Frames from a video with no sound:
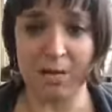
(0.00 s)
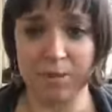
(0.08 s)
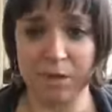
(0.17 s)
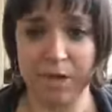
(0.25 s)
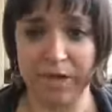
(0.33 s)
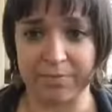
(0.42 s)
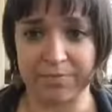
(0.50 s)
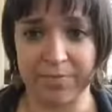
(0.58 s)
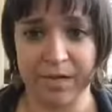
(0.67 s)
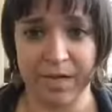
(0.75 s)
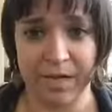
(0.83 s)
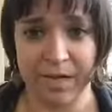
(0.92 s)
Okay.
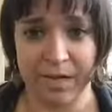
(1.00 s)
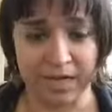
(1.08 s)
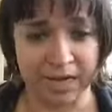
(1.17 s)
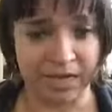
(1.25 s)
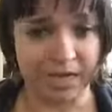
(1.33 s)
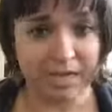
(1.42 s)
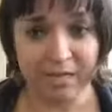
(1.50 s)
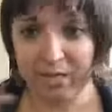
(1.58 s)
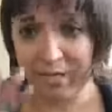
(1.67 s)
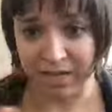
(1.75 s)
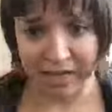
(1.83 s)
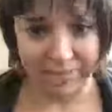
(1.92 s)
Another
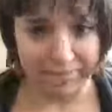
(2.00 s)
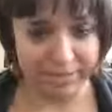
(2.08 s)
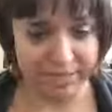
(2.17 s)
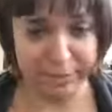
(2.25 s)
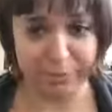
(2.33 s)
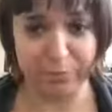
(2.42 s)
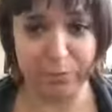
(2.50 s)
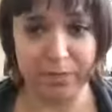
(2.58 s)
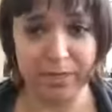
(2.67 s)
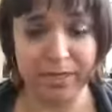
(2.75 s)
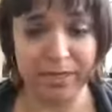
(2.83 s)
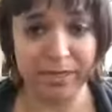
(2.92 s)
thing, I've been saying this
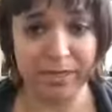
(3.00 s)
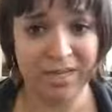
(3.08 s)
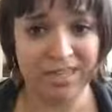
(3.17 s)
before,